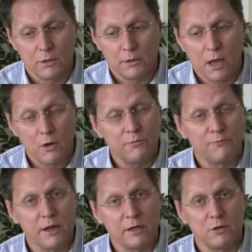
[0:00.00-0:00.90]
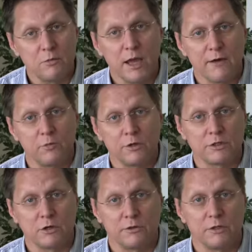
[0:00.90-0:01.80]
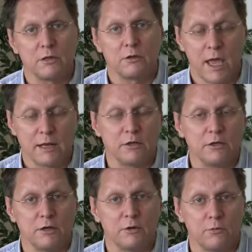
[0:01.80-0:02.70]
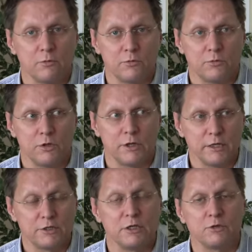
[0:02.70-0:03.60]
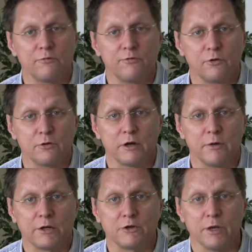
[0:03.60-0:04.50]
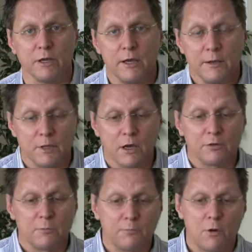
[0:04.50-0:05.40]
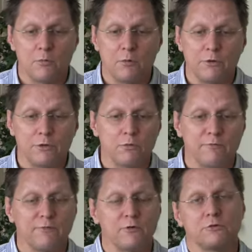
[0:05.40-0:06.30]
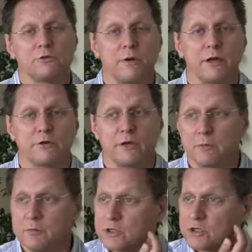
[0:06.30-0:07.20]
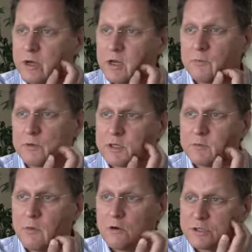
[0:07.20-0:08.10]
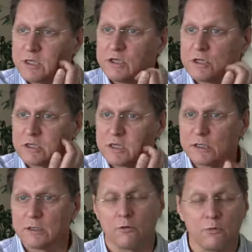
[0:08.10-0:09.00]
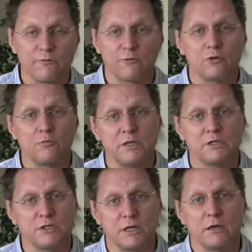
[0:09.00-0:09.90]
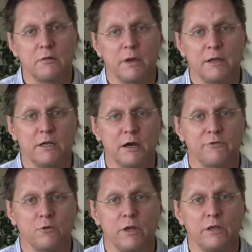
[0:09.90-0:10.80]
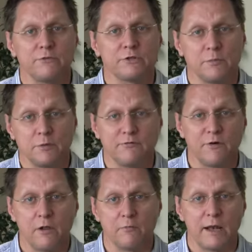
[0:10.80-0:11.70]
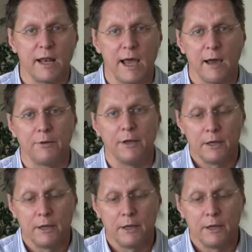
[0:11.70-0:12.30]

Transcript: now finally we have what is called the Canada and United States Referral Directory. Now the problem with a referral directory, I'm going to be straight up, is that most agents think that referral means sitting on my duff and waiting for something to fall in my lap.